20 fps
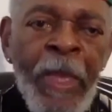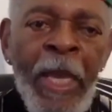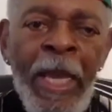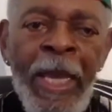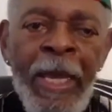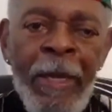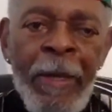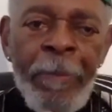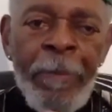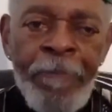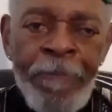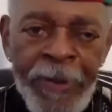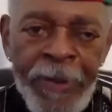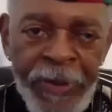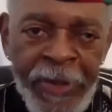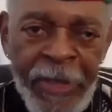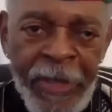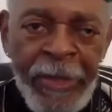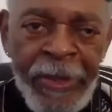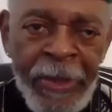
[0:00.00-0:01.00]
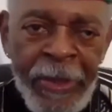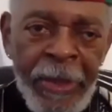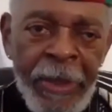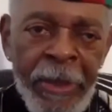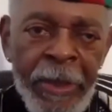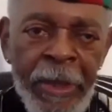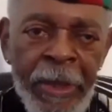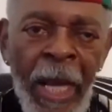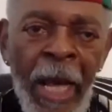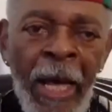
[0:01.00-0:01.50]
a
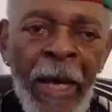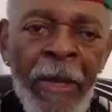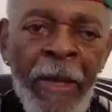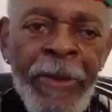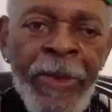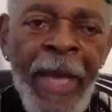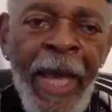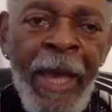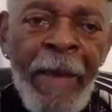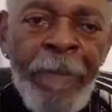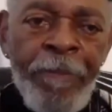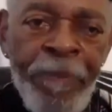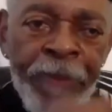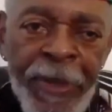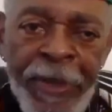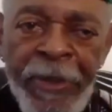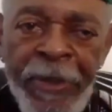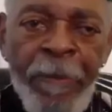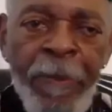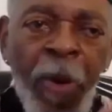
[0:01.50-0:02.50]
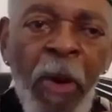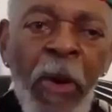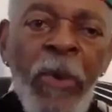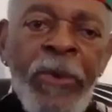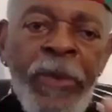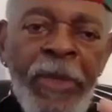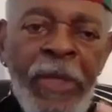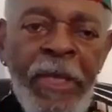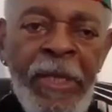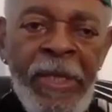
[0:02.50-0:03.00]
position that
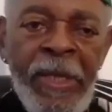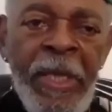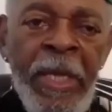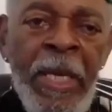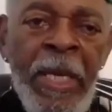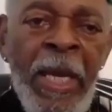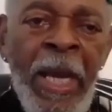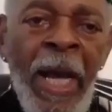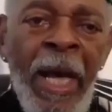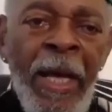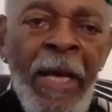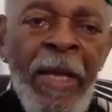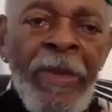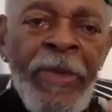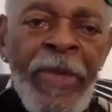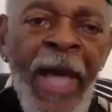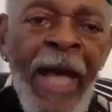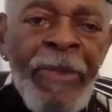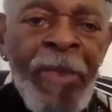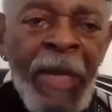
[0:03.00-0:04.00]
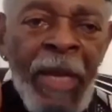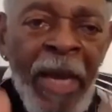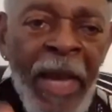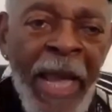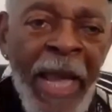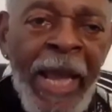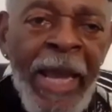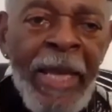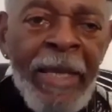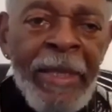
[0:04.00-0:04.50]
presupposes that the
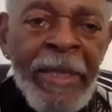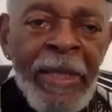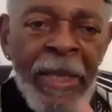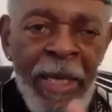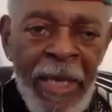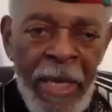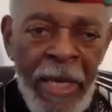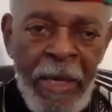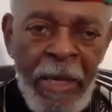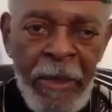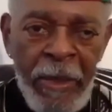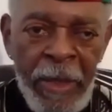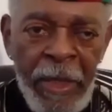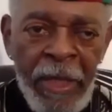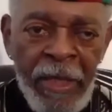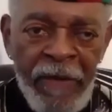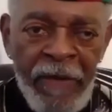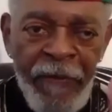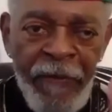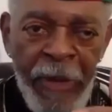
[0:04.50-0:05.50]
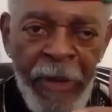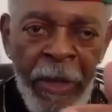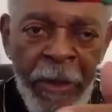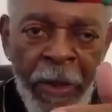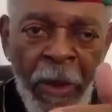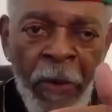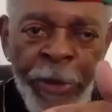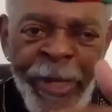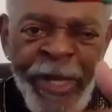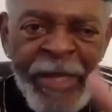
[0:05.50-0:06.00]
land here is
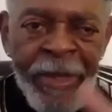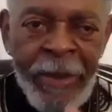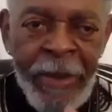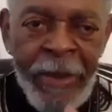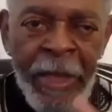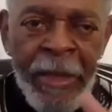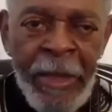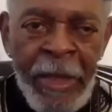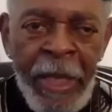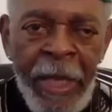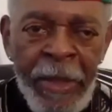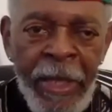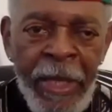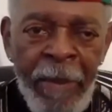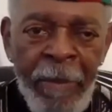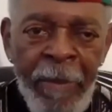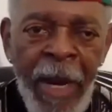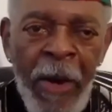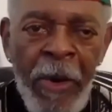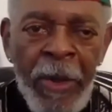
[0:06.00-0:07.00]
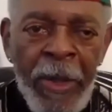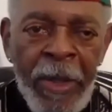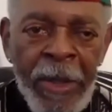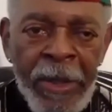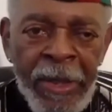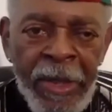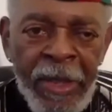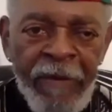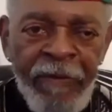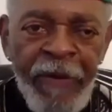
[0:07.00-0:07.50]
on this in the
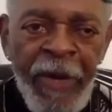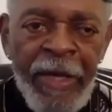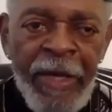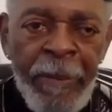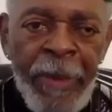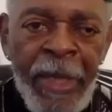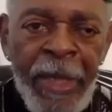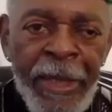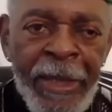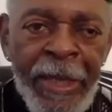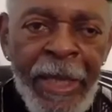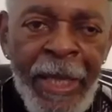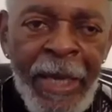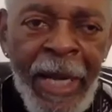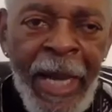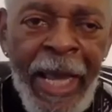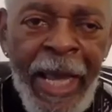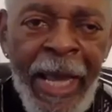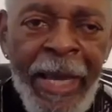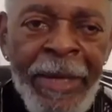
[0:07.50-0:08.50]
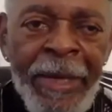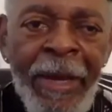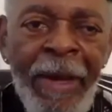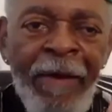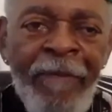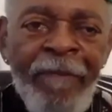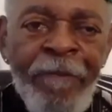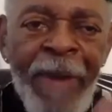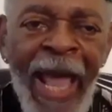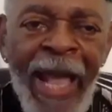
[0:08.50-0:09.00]
Americas is fundamentally the land
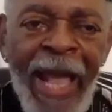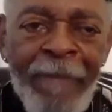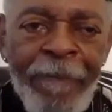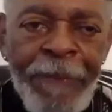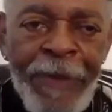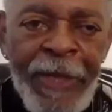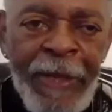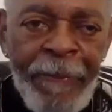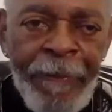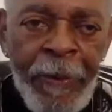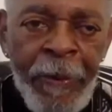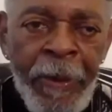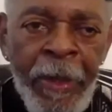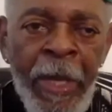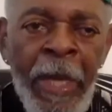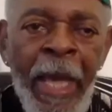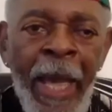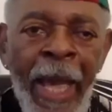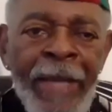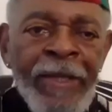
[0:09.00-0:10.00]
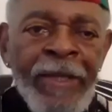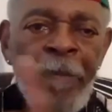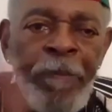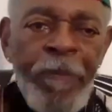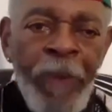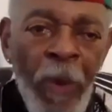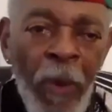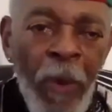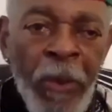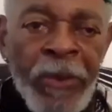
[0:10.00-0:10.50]
of Black people, as
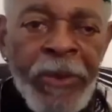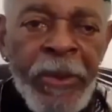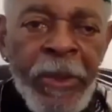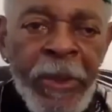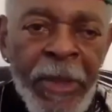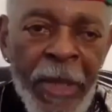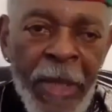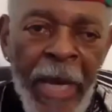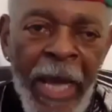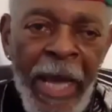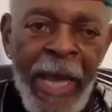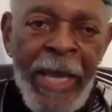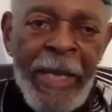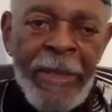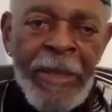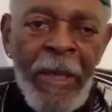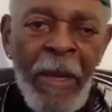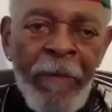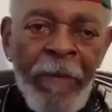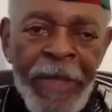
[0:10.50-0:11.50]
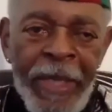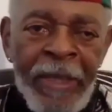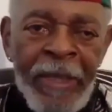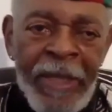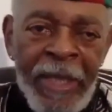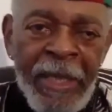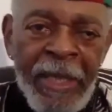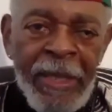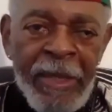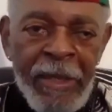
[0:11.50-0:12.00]
opposed to the land of the
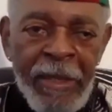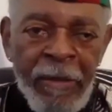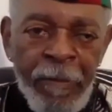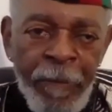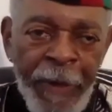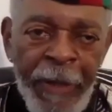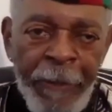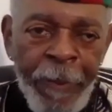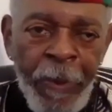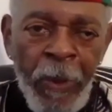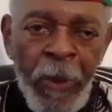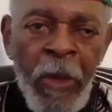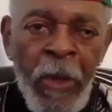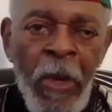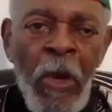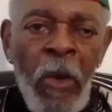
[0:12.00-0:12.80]
indigenous people